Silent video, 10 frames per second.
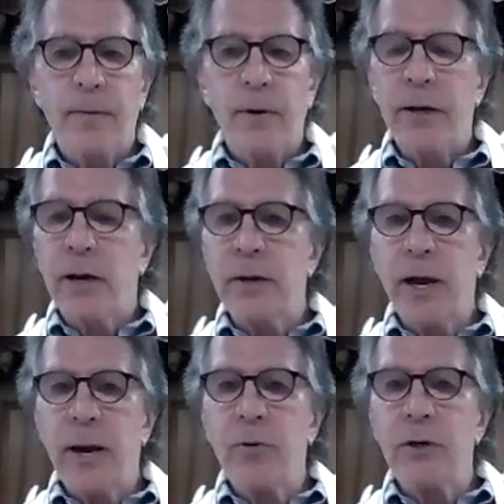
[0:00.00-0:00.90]
In our
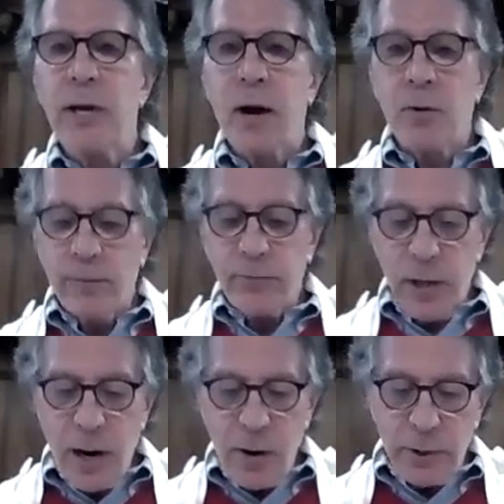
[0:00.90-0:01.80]
neighboring town of
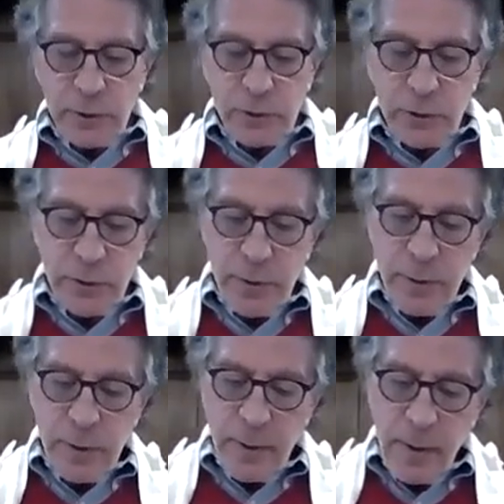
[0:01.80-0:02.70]
Lawrence,
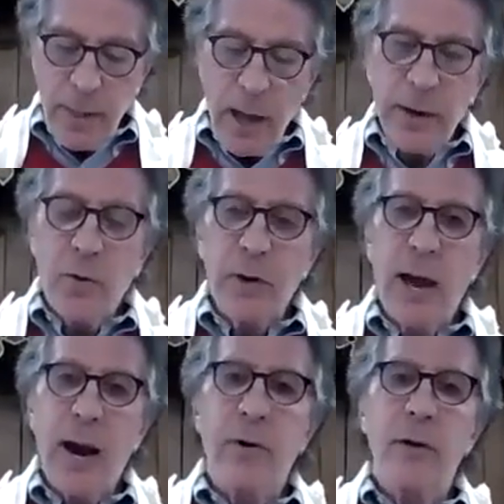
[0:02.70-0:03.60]
I know
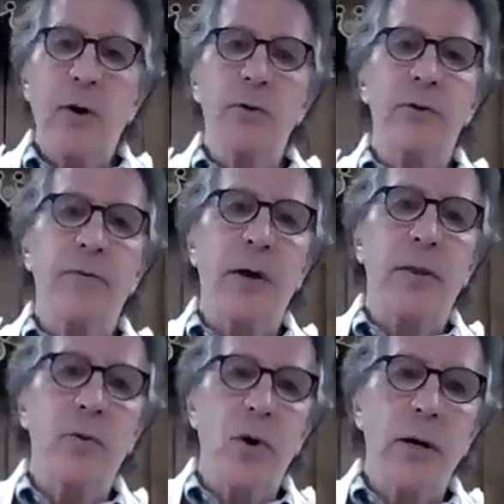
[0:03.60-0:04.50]
Karen knows of
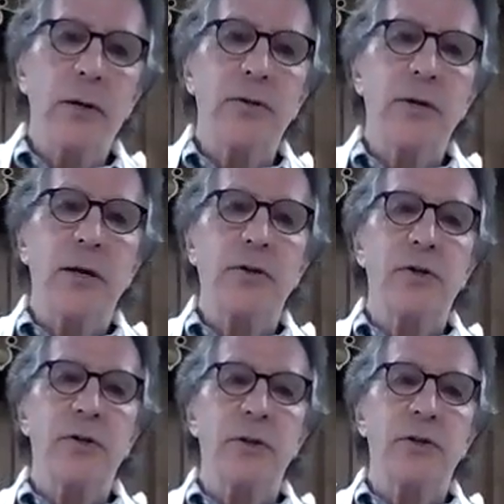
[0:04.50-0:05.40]
other
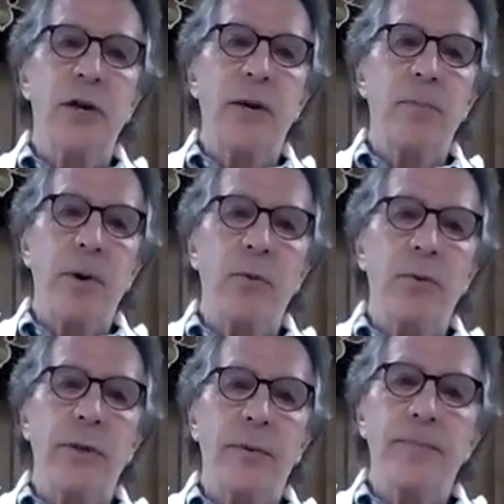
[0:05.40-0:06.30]
organizations in the same
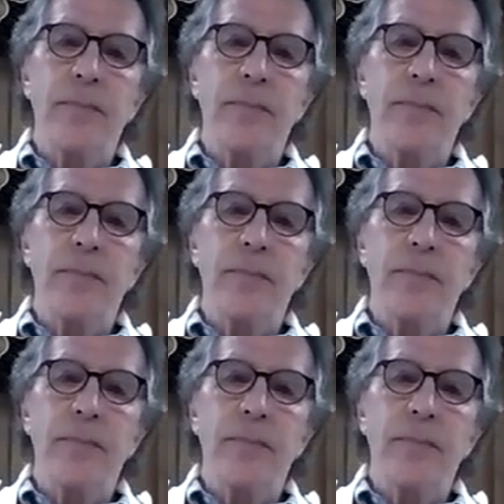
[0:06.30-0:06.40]
boat that